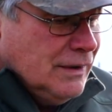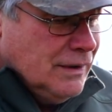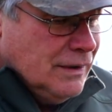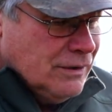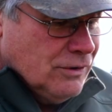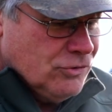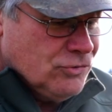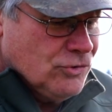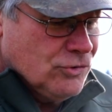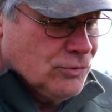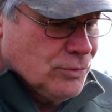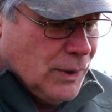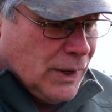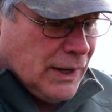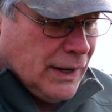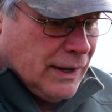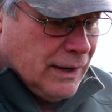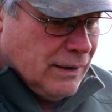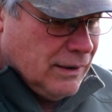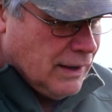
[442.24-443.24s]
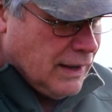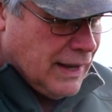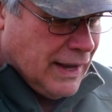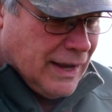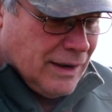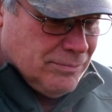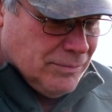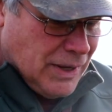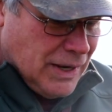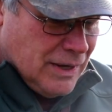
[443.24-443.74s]
This is one I
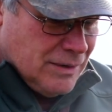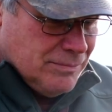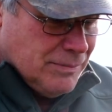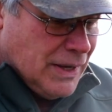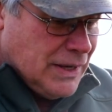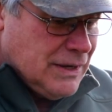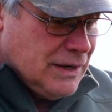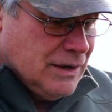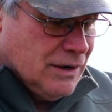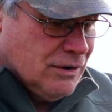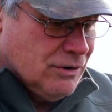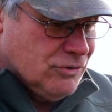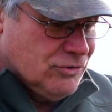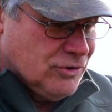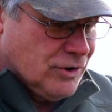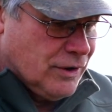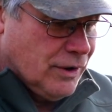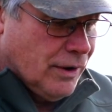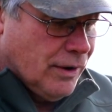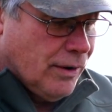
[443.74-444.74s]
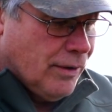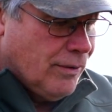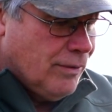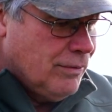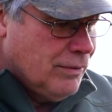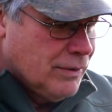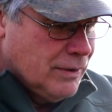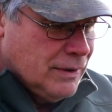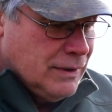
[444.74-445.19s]
had made many years ago.